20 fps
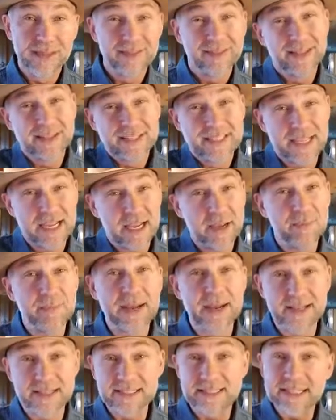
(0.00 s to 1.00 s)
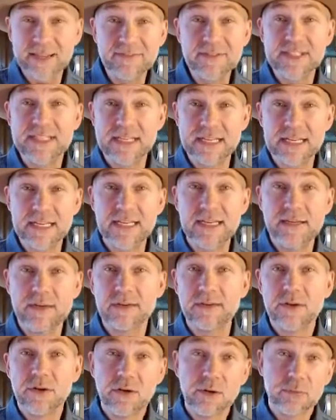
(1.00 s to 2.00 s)
they say, about a
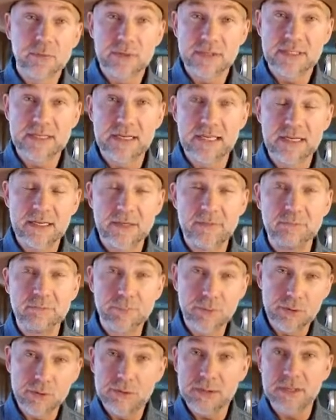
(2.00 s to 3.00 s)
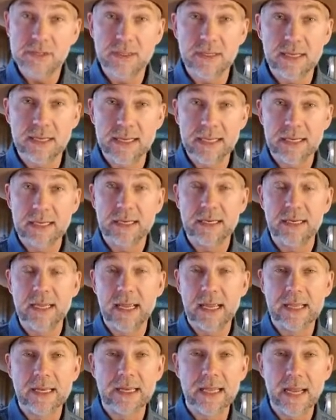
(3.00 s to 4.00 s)
17% boost
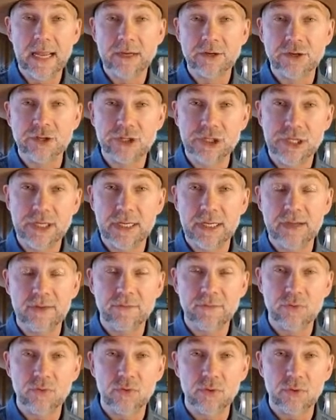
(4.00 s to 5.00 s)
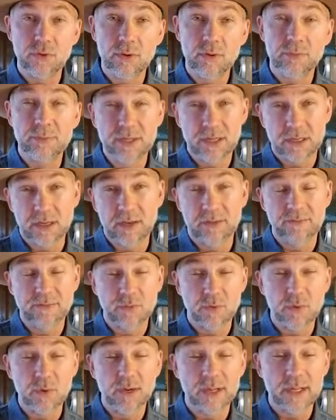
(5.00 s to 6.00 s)
in energy particularly
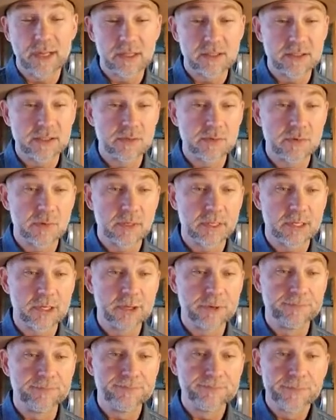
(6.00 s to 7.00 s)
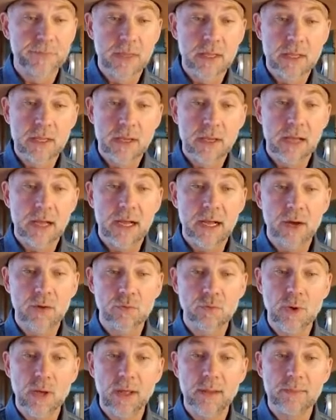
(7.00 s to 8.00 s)
for workouts. It's really good.
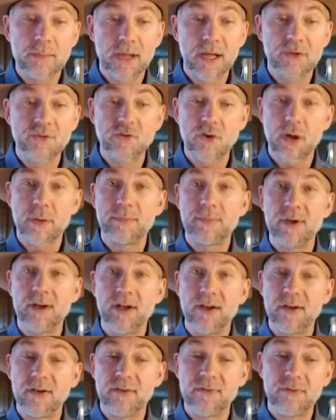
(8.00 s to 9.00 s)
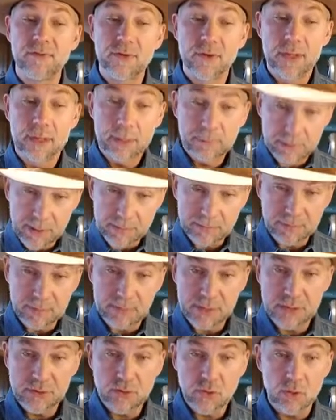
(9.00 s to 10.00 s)
Rub a drop of
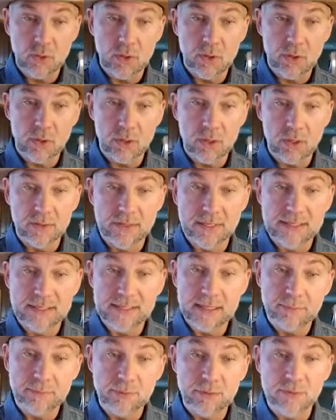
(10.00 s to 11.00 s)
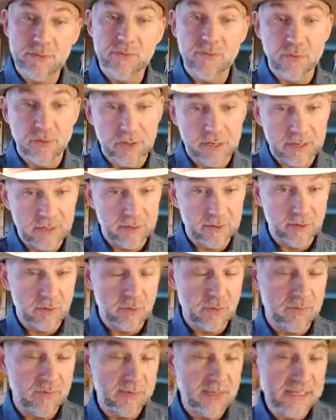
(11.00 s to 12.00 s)
peppermint oil on the temples, forehead, or
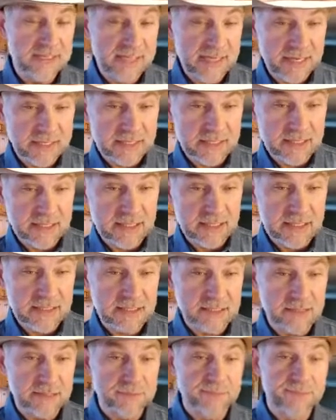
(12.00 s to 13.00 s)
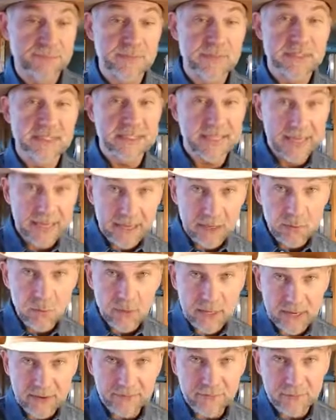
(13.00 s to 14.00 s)
over the sinuses. Stay
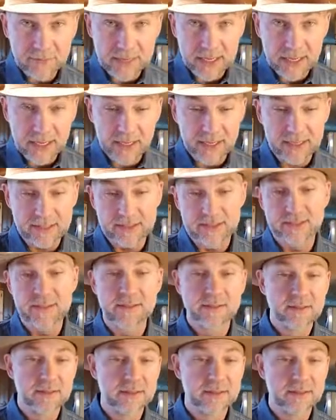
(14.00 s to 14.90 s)
away from the eyes.